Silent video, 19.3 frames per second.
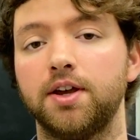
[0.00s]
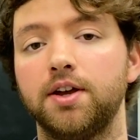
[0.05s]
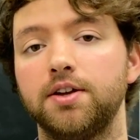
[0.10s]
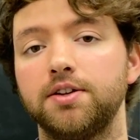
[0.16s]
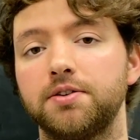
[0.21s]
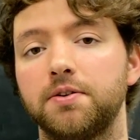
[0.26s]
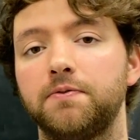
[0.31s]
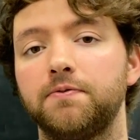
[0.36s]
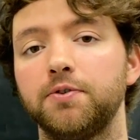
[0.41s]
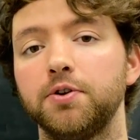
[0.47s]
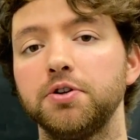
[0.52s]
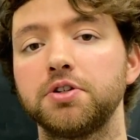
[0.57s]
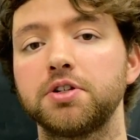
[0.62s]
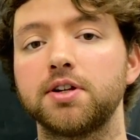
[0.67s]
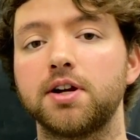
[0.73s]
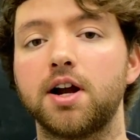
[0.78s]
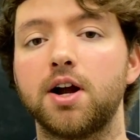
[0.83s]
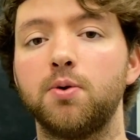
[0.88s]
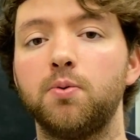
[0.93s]
So
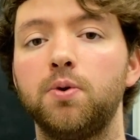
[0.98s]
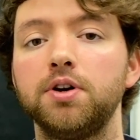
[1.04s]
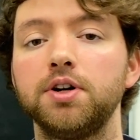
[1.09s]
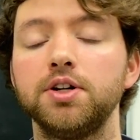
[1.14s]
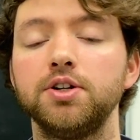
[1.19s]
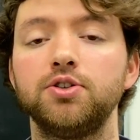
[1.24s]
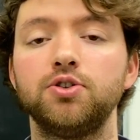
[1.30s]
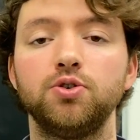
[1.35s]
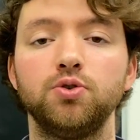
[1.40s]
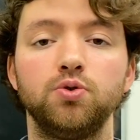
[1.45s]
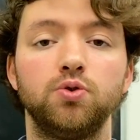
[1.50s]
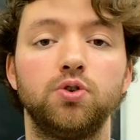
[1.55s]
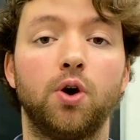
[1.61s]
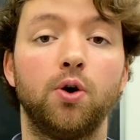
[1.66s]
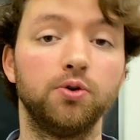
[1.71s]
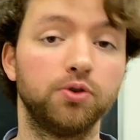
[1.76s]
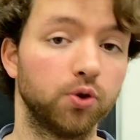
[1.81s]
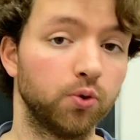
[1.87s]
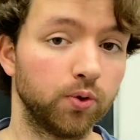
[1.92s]
first, I wanted to
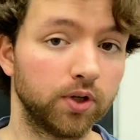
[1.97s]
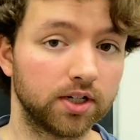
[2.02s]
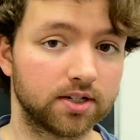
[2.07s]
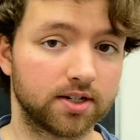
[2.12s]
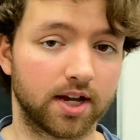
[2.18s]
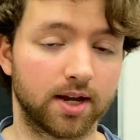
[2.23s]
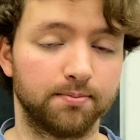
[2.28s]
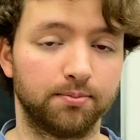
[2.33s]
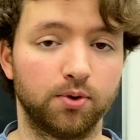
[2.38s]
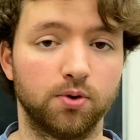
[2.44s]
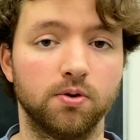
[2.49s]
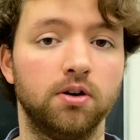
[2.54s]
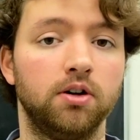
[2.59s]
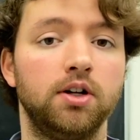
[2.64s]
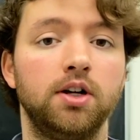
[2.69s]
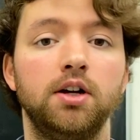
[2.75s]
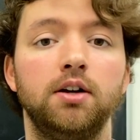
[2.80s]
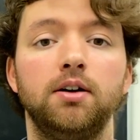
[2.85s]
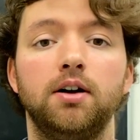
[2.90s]
go through an example
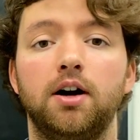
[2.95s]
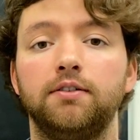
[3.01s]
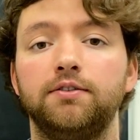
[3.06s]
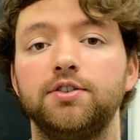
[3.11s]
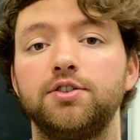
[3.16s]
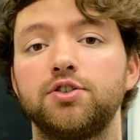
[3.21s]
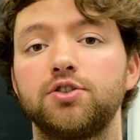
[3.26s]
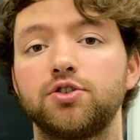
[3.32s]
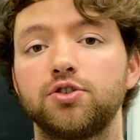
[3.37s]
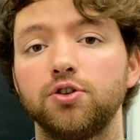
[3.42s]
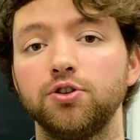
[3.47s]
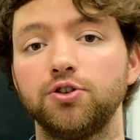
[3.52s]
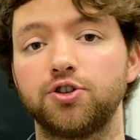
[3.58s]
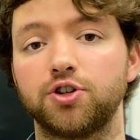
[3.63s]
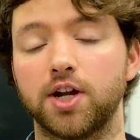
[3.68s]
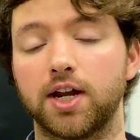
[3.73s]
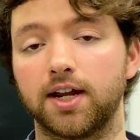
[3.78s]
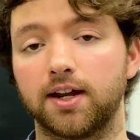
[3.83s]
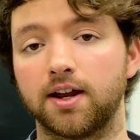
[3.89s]
of
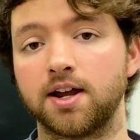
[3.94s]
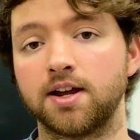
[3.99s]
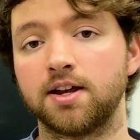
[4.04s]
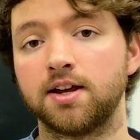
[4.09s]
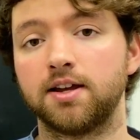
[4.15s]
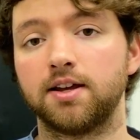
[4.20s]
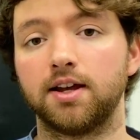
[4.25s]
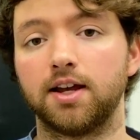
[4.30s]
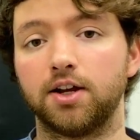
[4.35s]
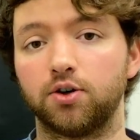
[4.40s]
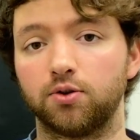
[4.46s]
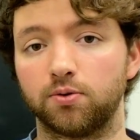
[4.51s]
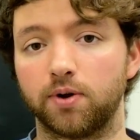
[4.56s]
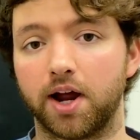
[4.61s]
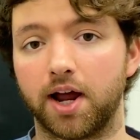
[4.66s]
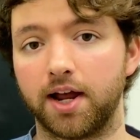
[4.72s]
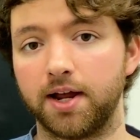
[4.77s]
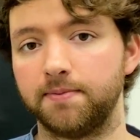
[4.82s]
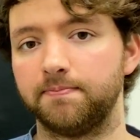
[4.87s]
searching an
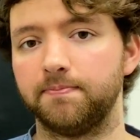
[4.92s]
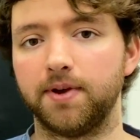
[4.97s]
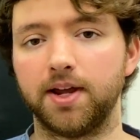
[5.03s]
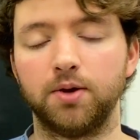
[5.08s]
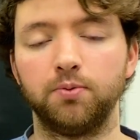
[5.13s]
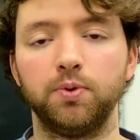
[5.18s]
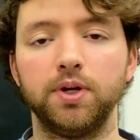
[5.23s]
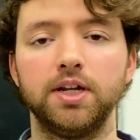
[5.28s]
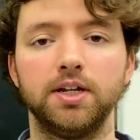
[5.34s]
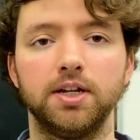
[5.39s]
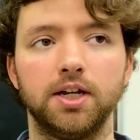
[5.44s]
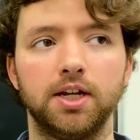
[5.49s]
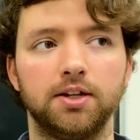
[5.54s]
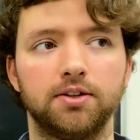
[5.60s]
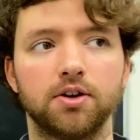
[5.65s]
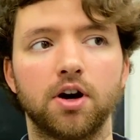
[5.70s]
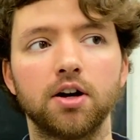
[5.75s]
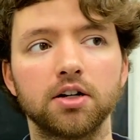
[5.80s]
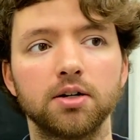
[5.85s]
array. And we
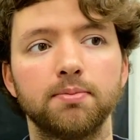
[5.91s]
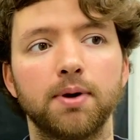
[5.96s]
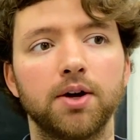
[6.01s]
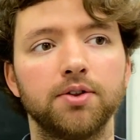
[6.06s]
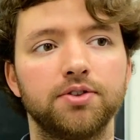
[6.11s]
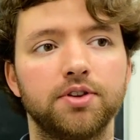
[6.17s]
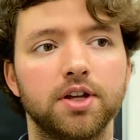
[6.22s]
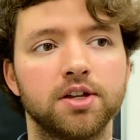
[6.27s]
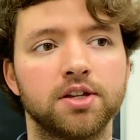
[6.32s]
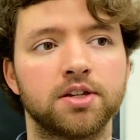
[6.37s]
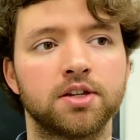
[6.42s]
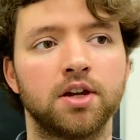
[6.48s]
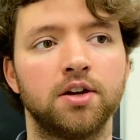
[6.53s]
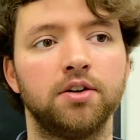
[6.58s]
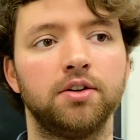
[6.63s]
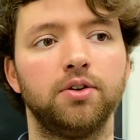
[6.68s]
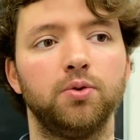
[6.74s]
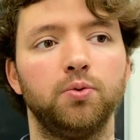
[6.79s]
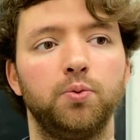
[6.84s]
talked about this
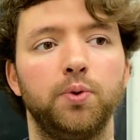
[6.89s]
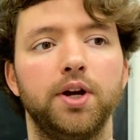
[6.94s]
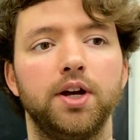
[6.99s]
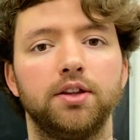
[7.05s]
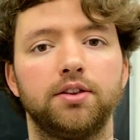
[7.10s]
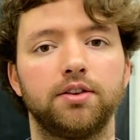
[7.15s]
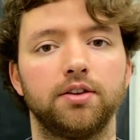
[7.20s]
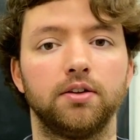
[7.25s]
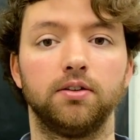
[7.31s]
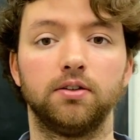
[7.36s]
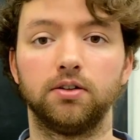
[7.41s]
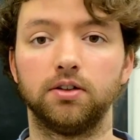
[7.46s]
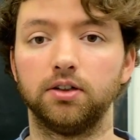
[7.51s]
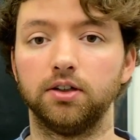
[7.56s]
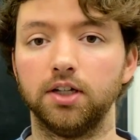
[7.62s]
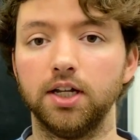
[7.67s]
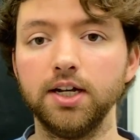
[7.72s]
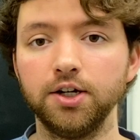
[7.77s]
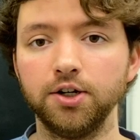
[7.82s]
with
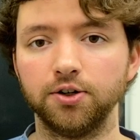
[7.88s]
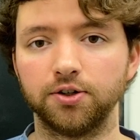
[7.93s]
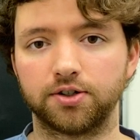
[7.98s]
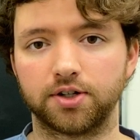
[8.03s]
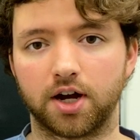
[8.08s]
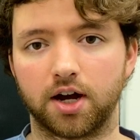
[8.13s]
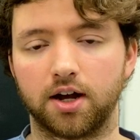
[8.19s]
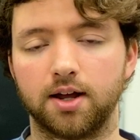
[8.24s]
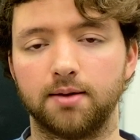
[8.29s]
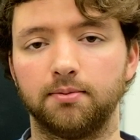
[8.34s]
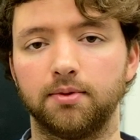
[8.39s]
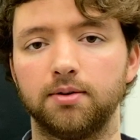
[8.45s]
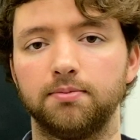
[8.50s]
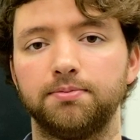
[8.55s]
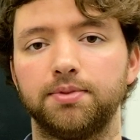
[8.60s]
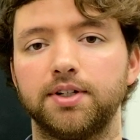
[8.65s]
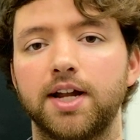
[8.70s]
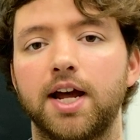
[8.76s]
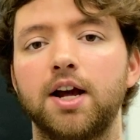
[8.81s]
linear time,
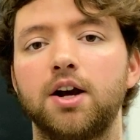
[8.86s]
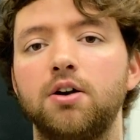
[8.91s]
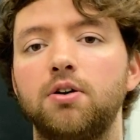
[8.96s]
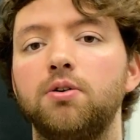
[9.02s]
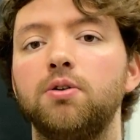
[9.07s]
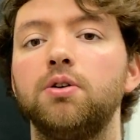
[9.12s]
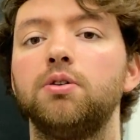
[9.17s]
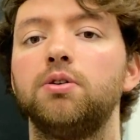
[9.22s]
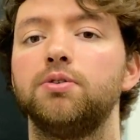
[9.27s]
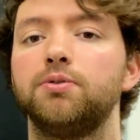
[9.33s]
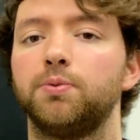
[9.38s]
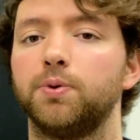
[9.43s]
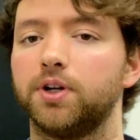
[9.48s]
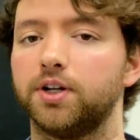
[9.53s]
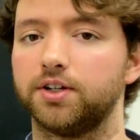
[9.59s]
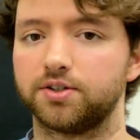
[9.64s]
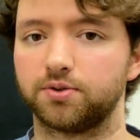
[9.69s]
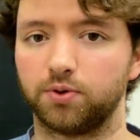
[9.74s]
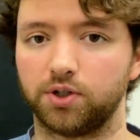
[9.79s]
but now we're
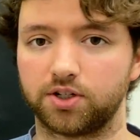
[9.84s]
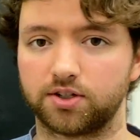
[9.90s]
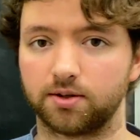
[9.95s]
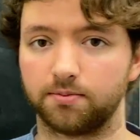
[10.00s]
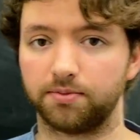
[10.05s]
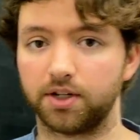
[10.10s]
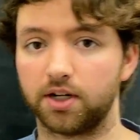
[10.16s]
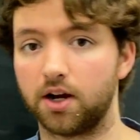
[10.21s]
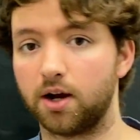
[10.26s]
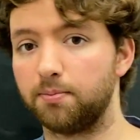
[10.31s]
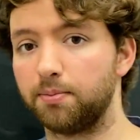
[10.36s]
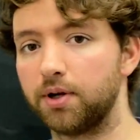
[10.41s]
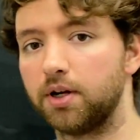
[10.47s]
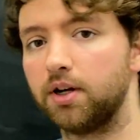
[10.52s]
going to switch something up.